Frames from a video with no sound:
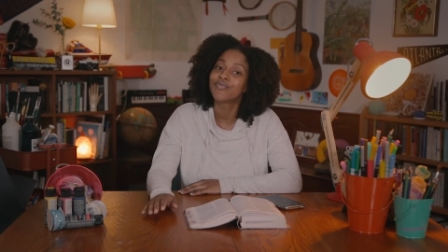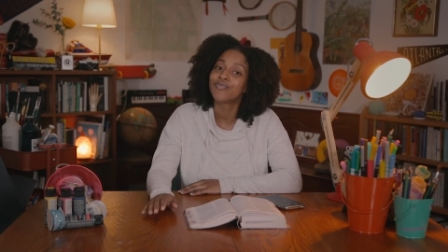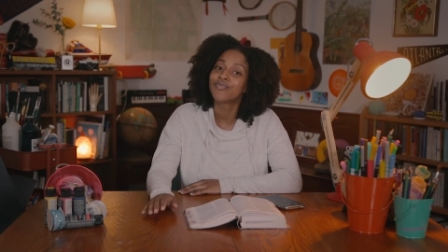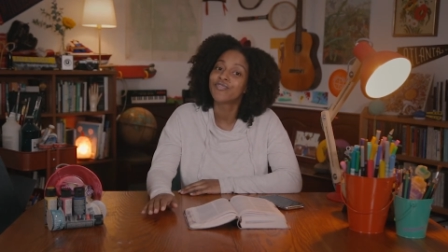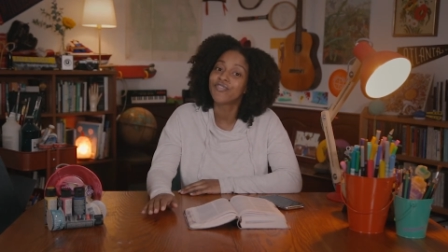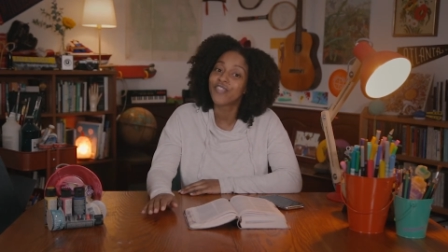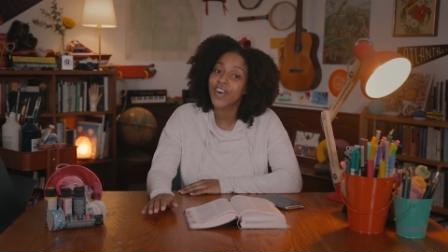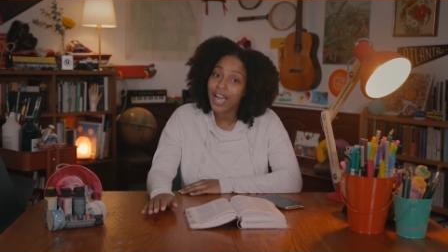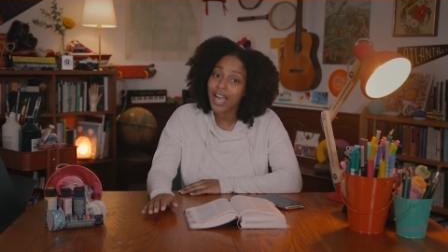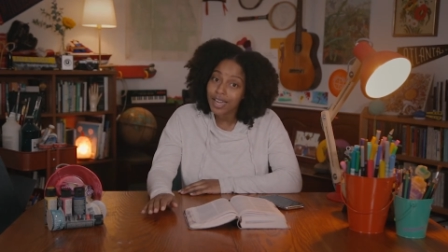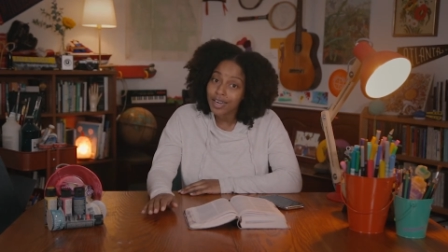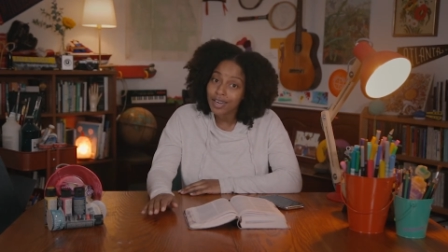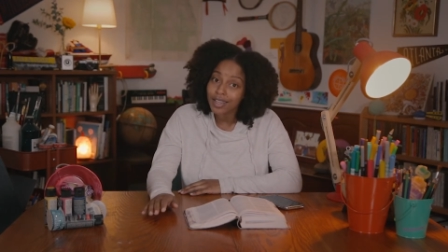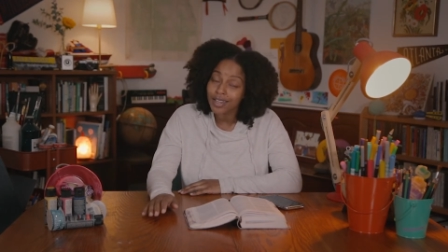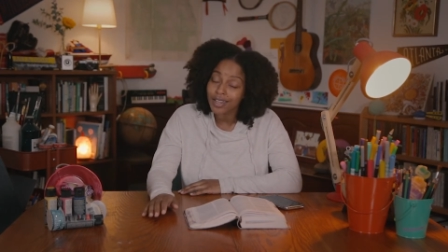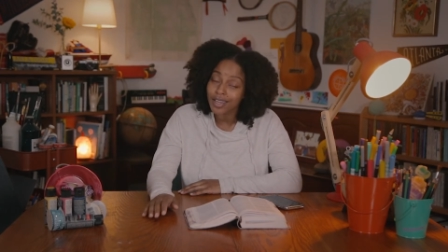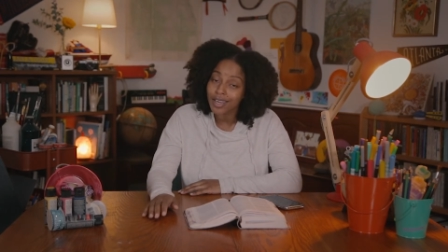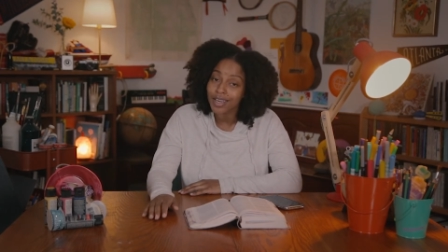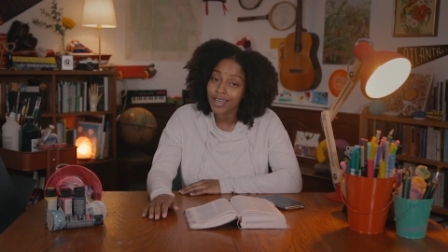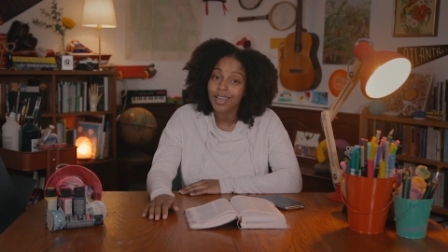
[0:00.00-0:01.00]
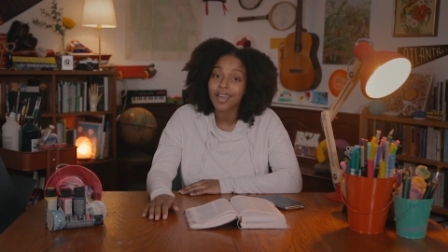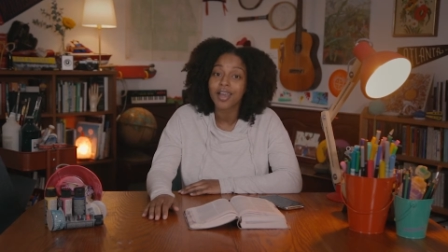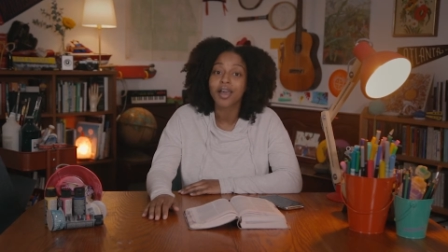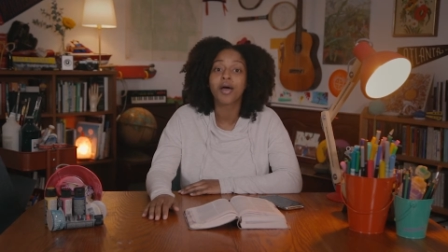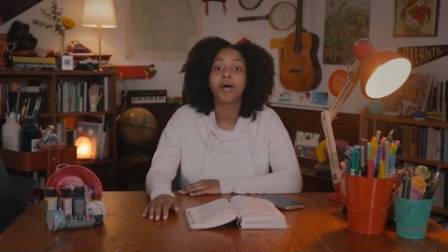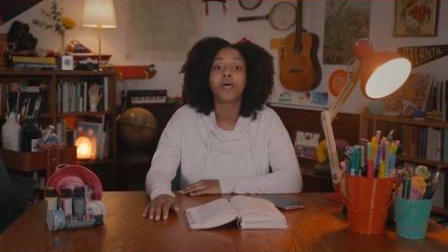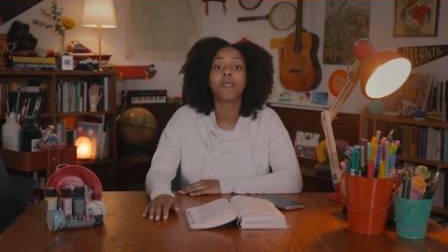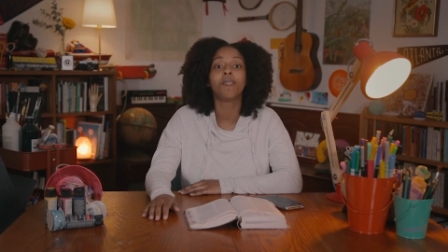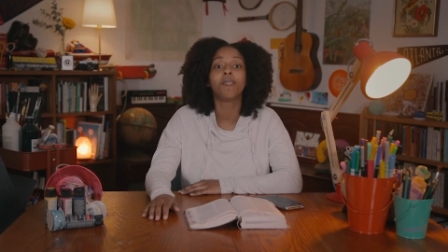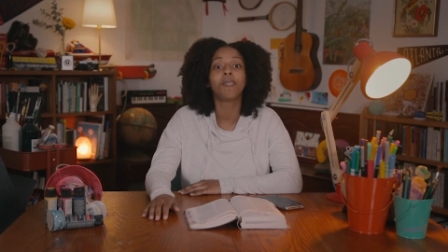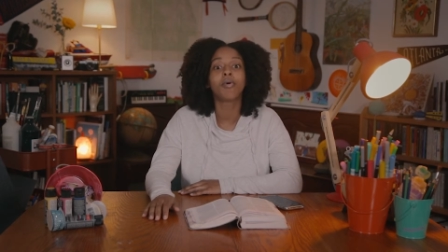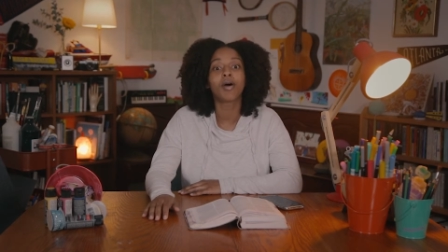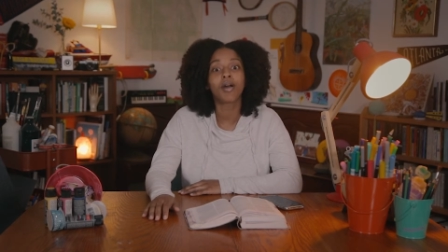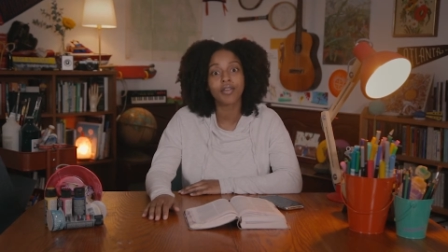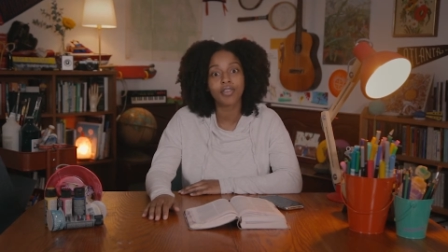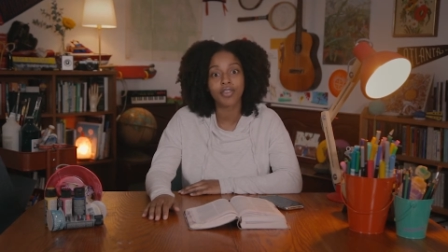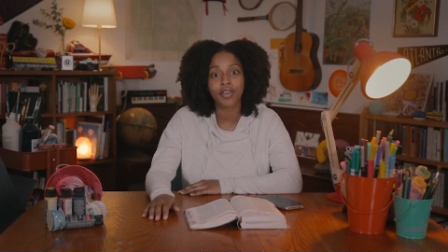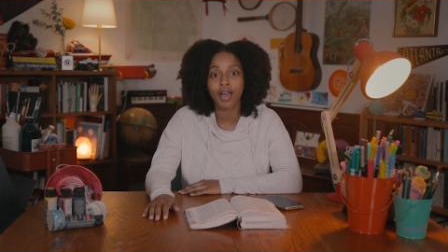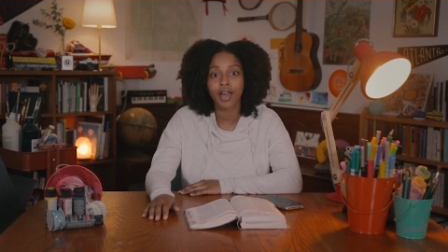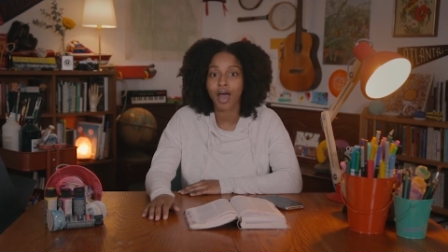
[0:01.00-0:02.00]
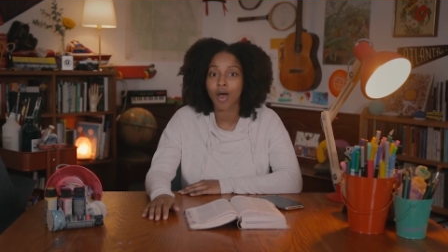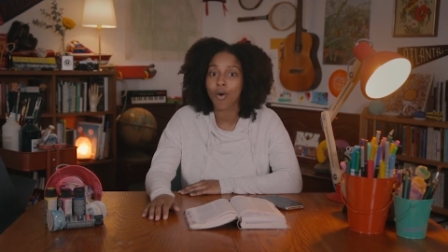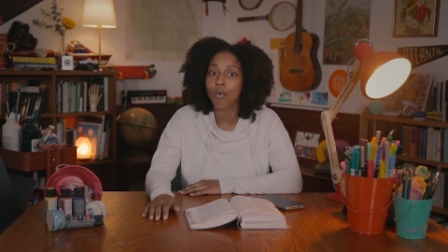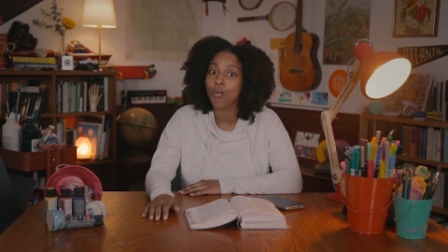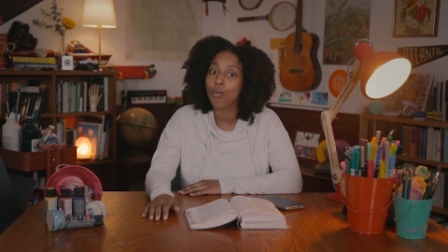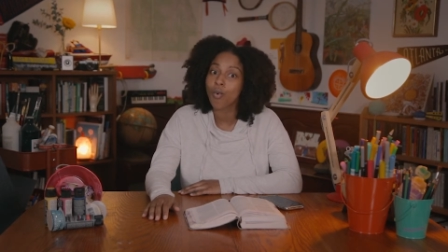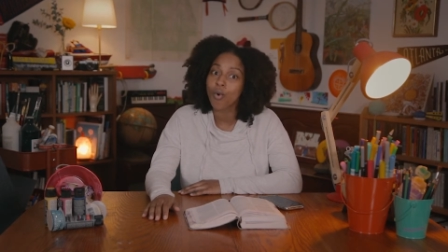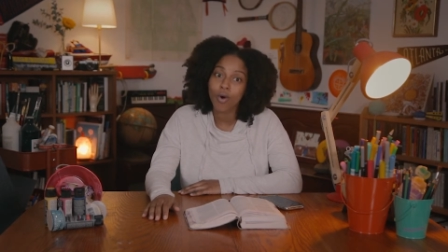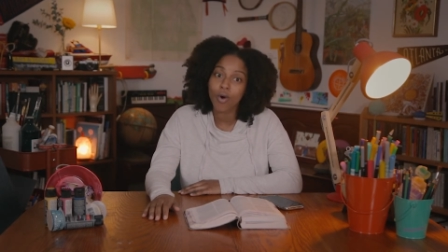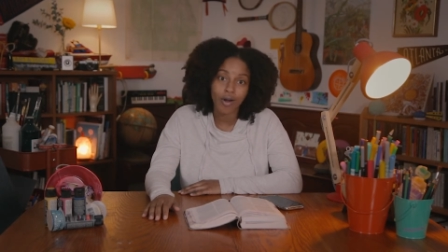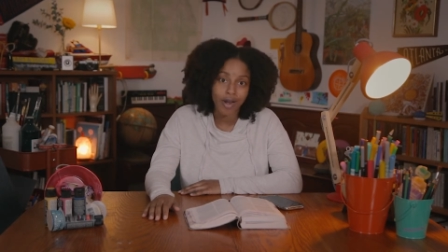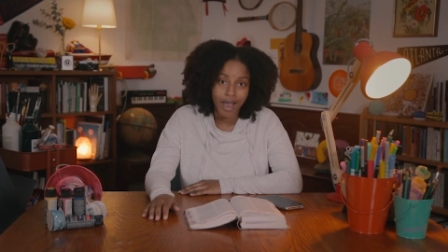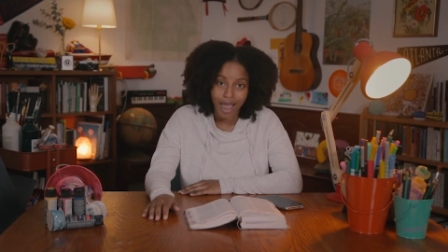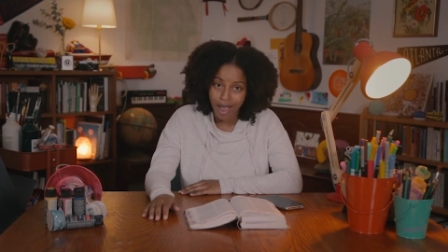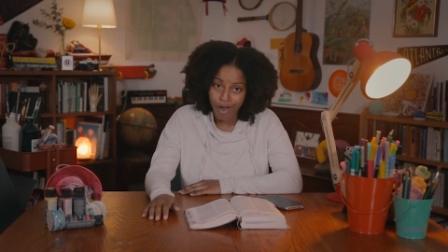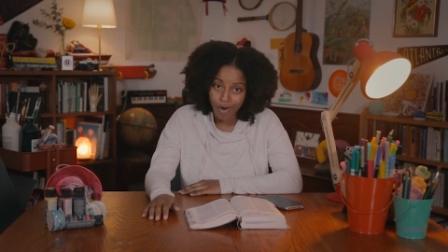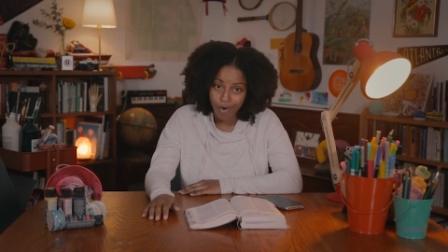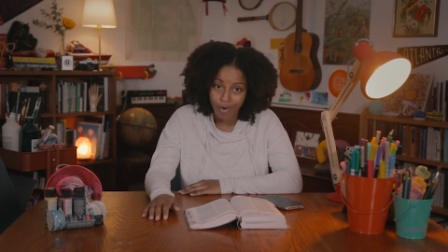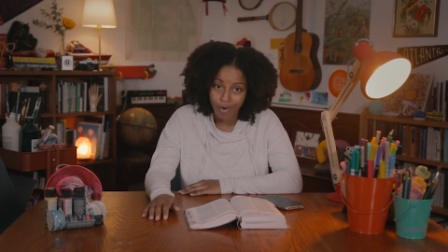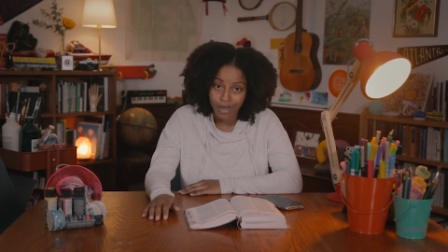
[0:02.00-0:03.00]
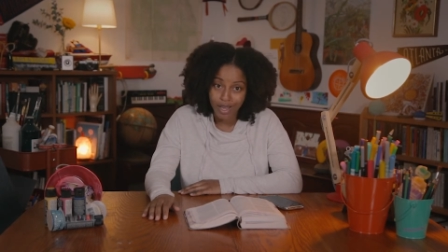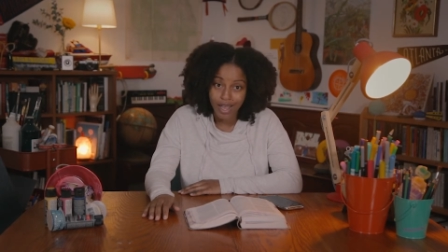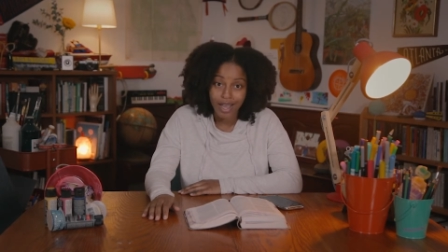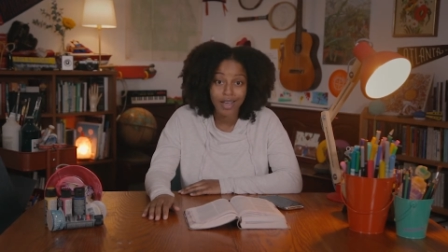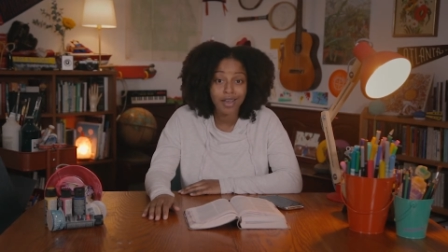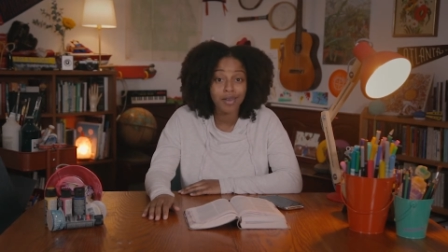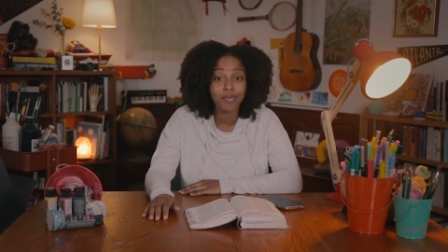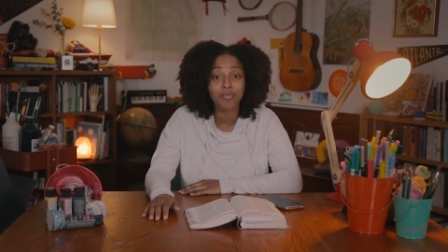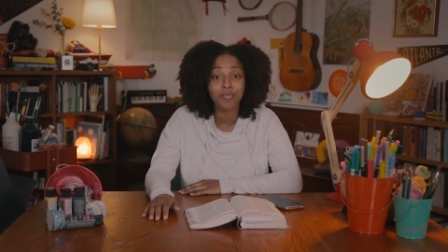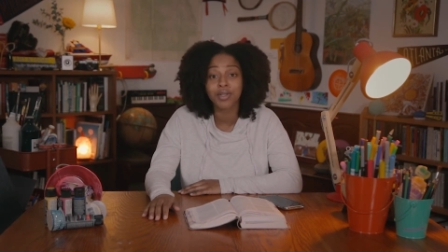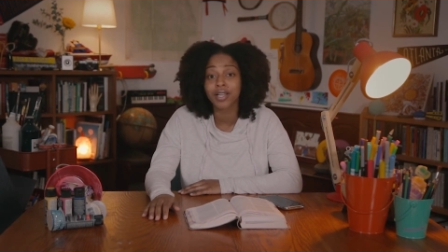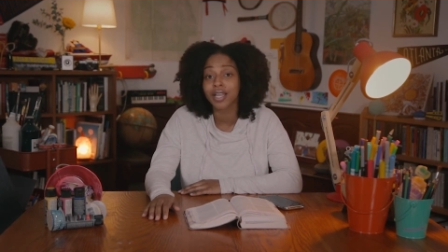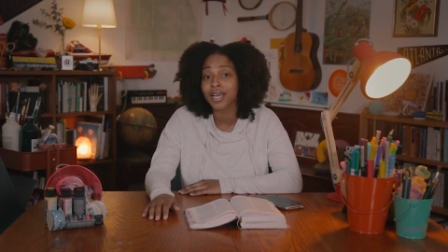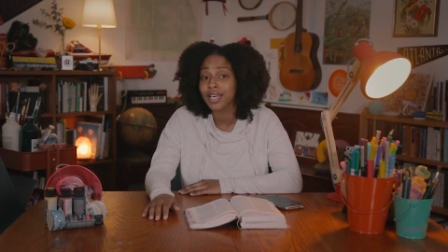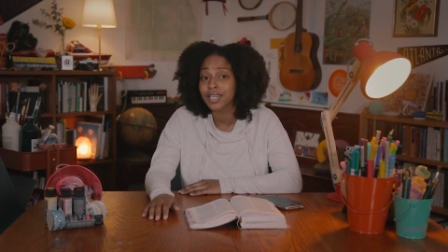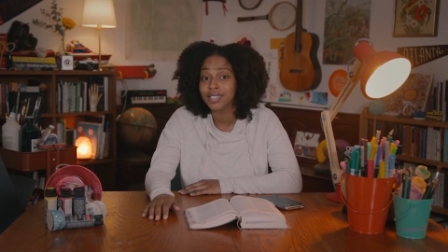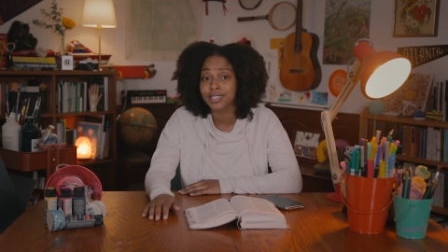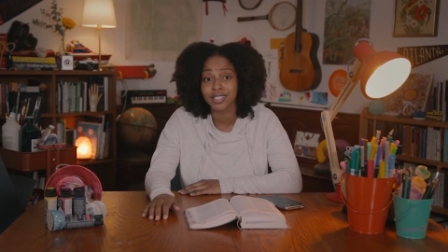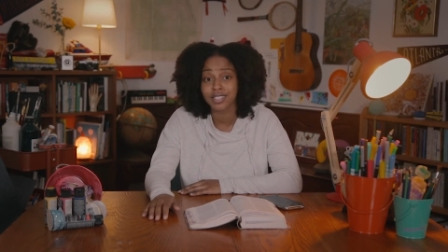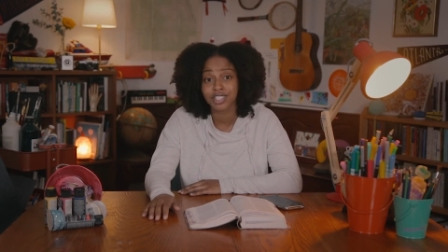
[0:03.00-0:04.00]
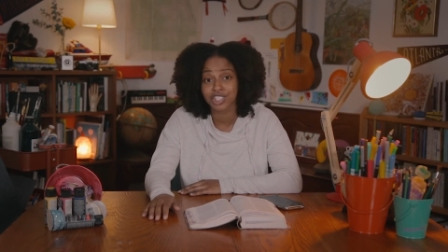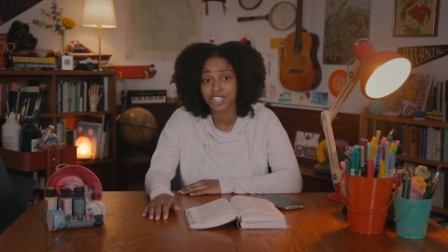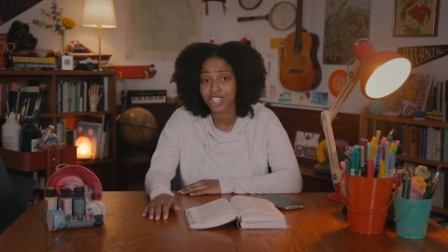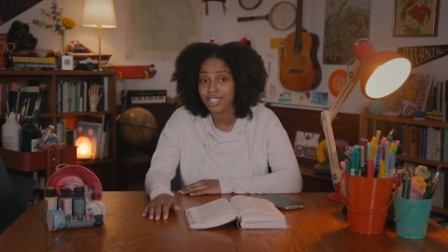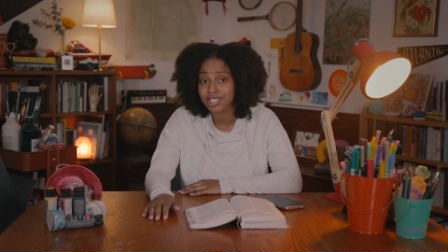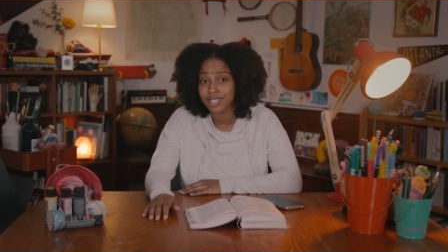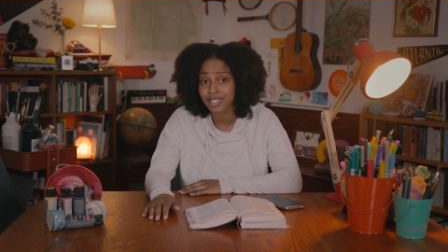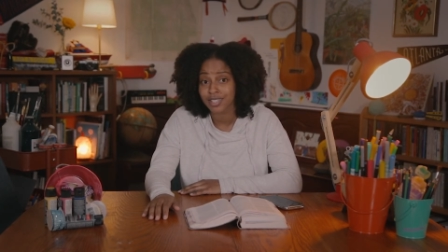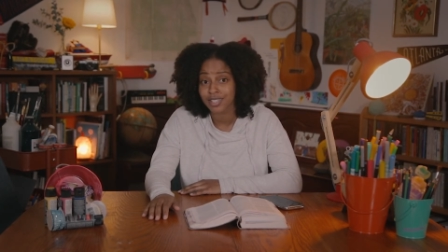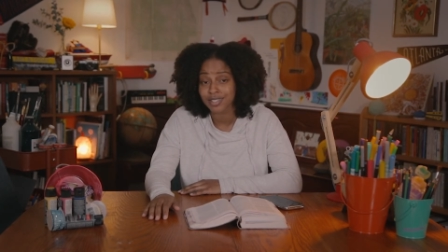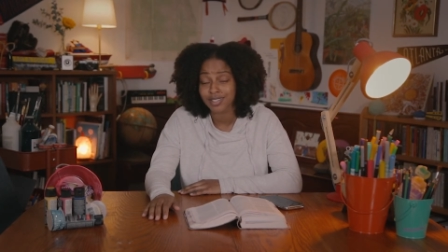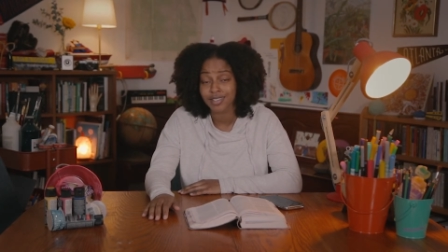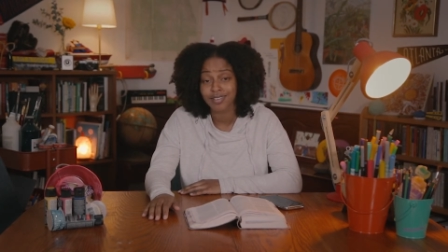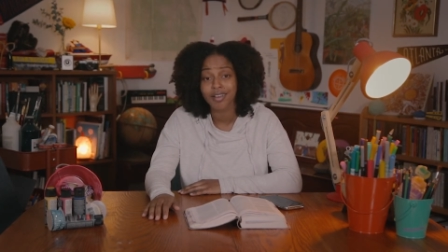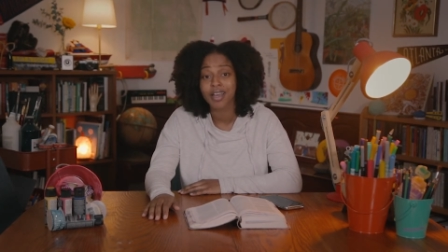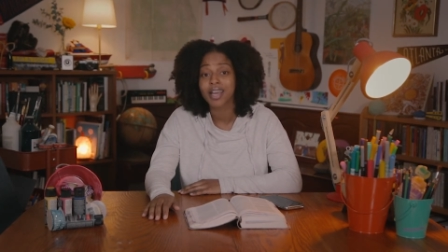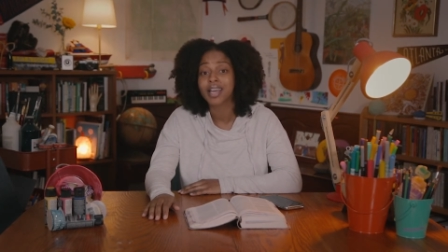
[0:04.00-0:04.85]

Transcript: Finally, Martha got worn out and complained to Jesus.